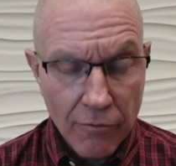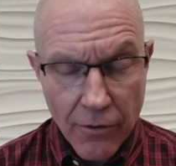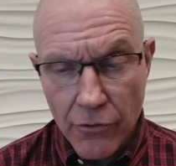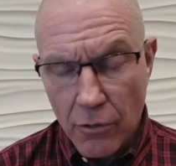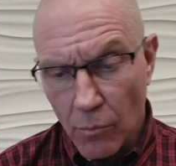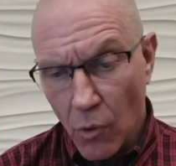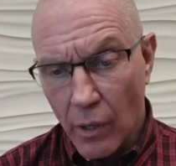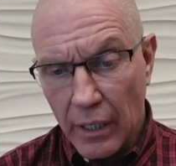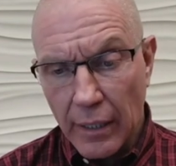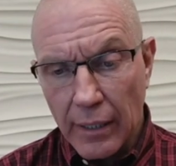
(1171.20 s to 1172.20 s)

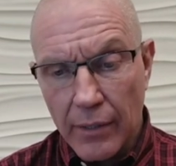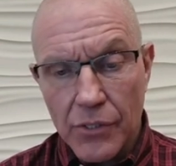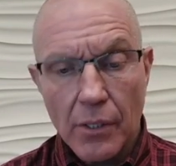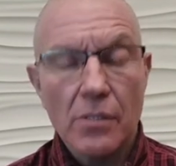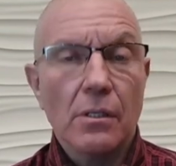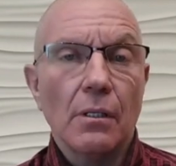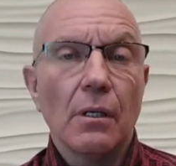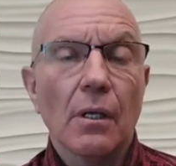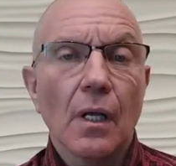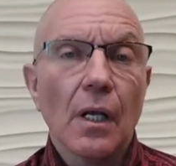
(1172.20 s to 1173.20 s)
Furthermore, King insisted,
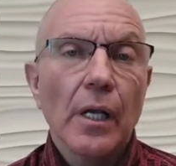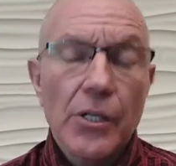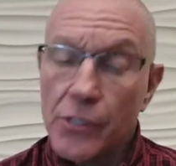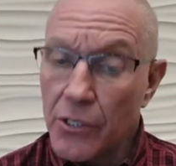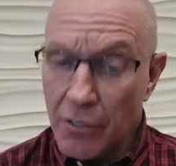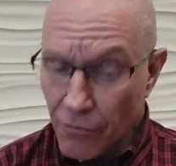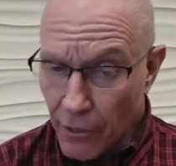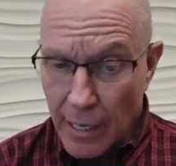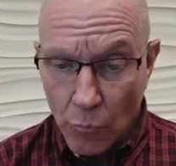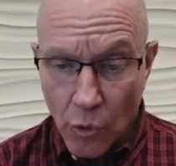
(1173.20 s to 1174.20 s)
such a
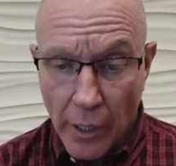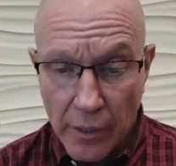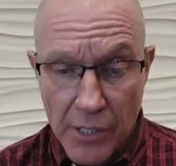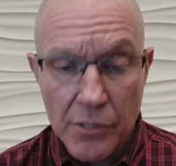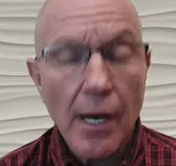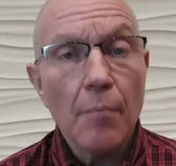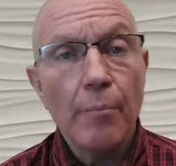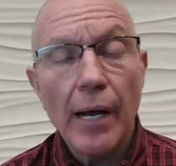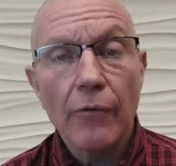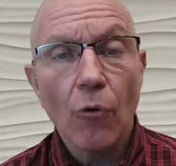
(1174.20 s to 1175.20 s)
framework does not
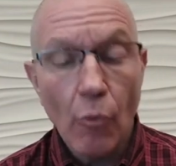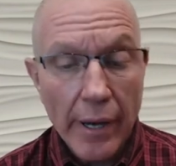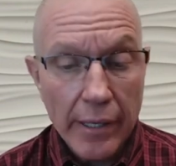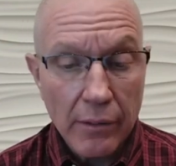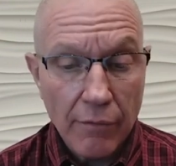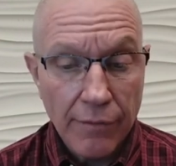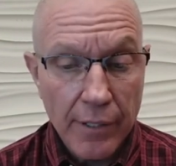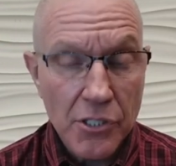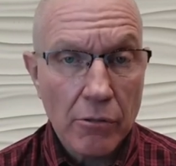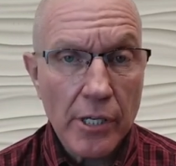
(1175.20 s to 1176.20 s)
bear the weight of
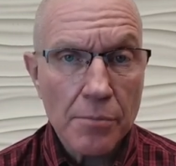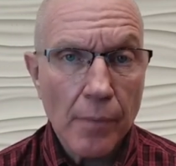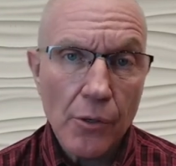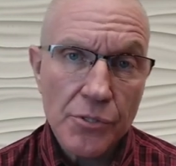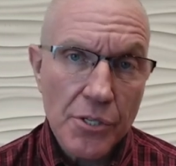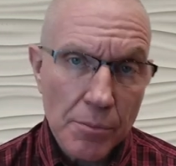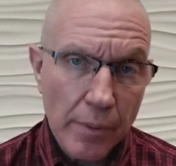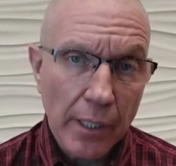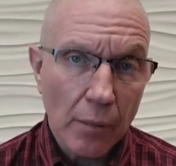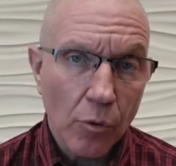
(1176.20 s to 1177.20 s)
history's most
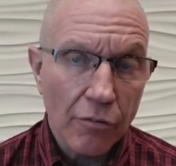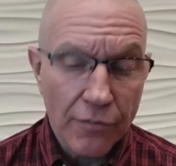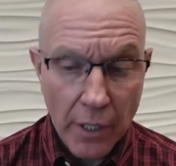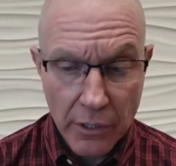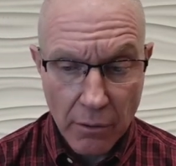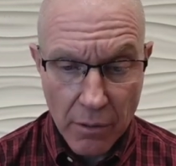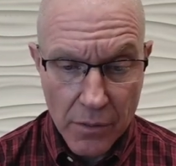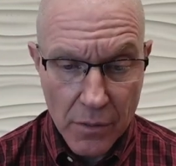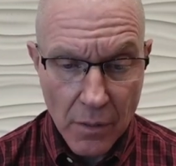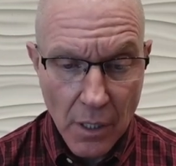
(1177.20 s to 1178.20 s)
despicable
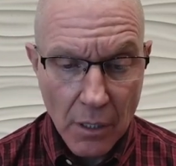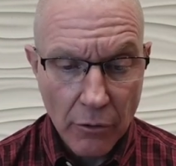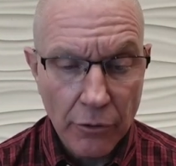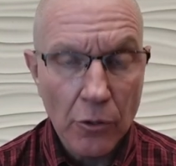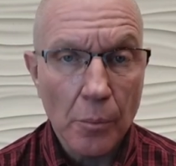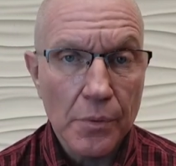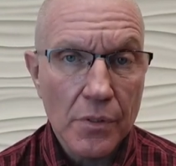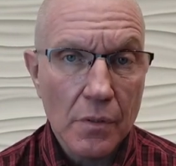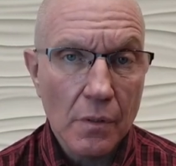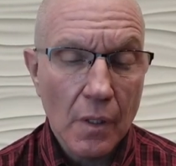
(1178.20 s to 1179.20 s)
figures,
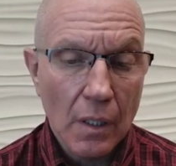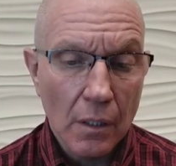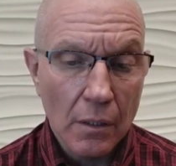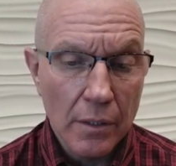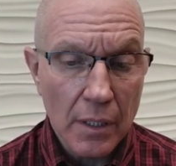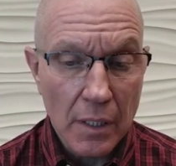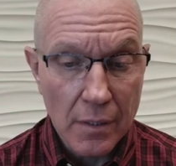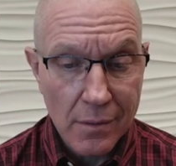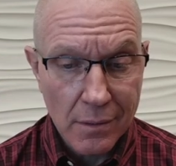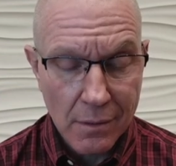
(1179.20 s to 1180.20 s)
groups, and
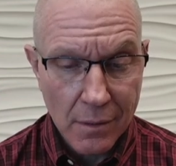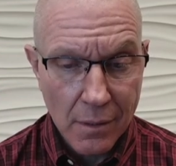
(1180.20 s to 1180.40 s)
deeds.